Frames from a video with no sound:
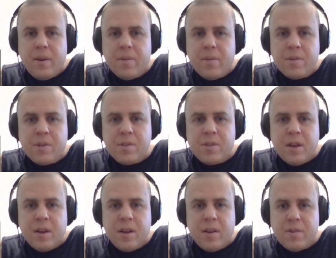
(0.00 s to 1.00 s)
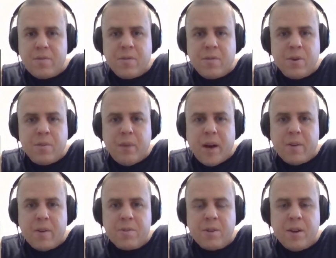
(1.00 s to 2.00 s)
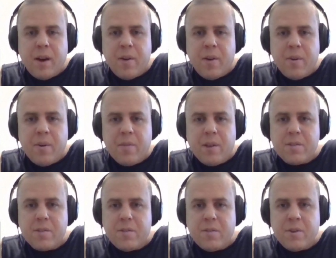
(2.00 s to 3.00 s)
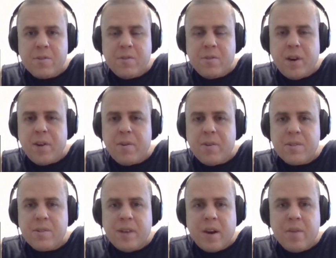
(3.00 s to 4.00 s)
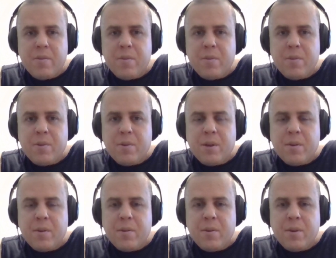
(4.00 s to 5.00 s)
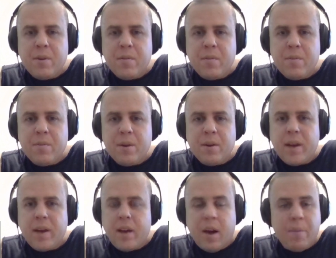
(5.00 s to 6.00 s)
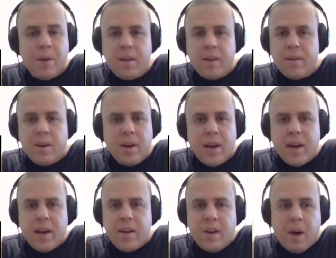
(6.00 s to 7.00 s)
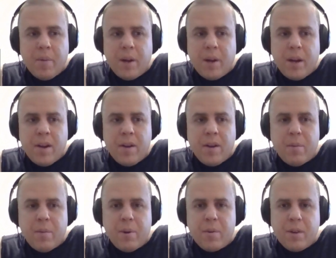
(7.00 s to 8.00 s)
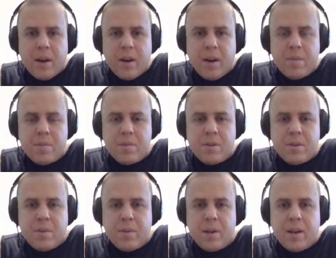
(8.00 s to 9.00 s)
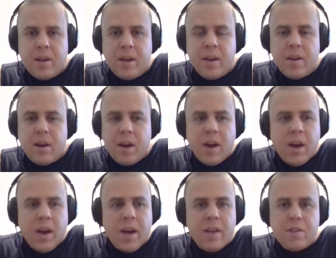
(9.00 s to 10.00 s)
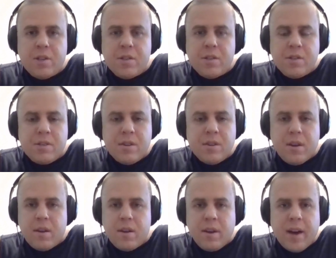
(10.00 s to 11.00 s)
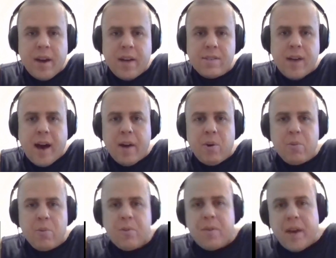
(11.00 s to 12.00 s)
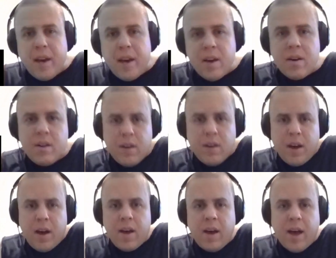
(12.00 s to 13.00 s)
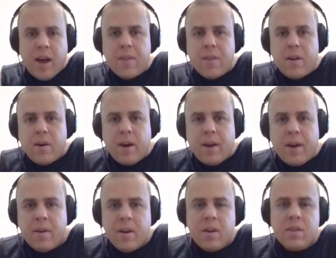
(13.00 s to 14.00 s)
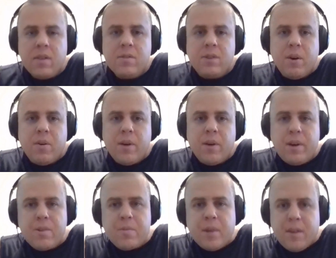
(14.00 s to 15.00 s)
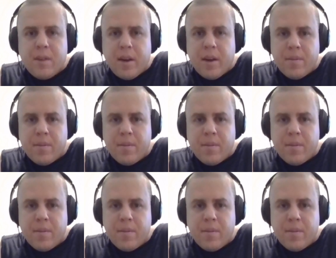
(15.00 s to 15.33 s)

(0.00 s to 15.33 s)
just there's Floyd Patterson. I don't know if that's the first fight or the second one between the two of them, but I mean, he dominated him both times. I mean, he just, guys, I don't think, okay, so here's my thing.